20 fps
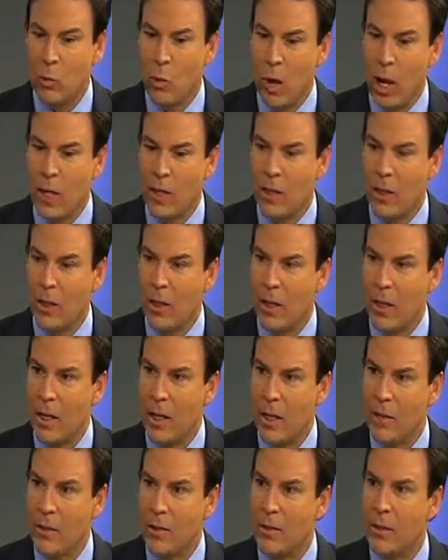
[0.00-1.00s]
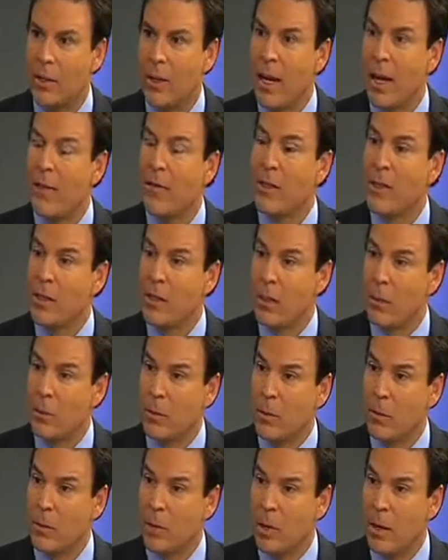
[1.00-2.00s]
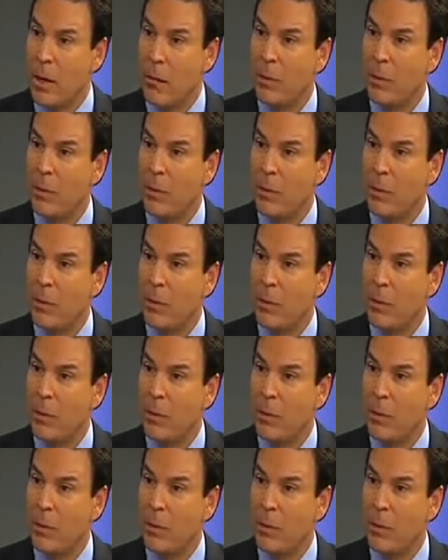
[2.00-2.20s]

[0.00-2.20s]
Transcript: watching this, they have these symptoms. Okay,